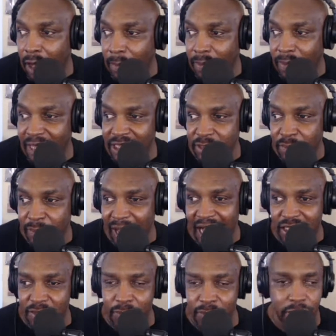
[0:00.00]
place
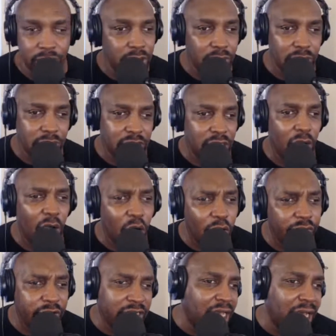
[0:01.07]
possible to
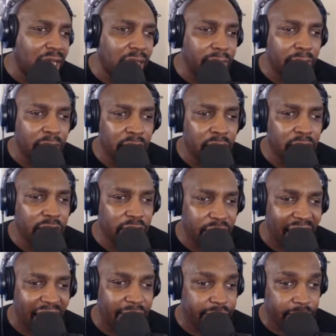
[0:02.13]
overcome
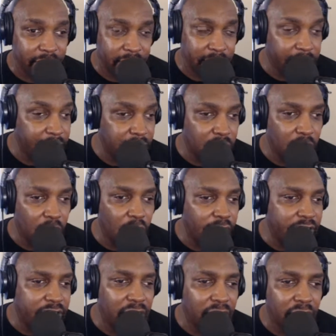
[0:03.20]
that fear, to
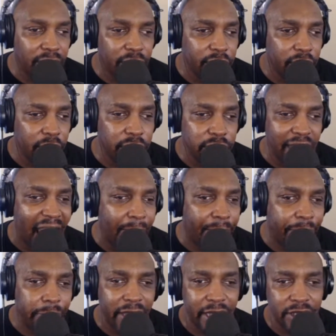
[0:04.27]
overcome those
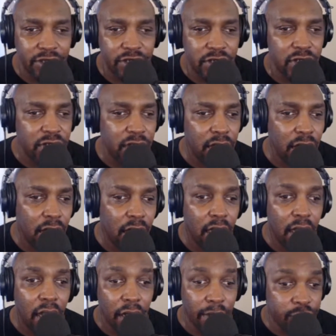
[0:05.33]
apprehensions
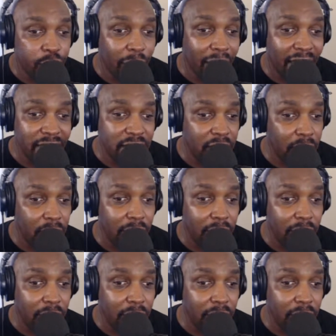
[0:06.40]
of trying to go